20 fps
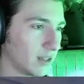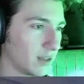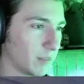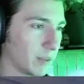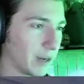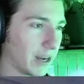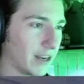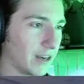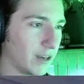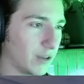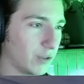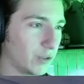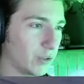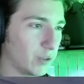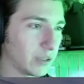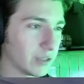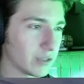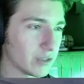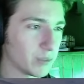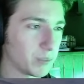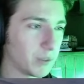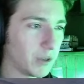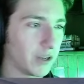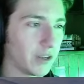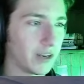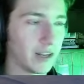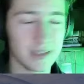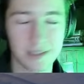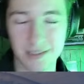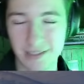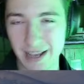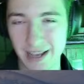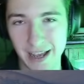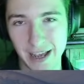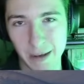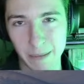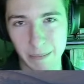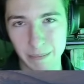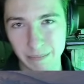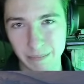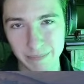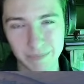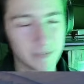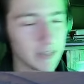But I know you can spawn a SAM,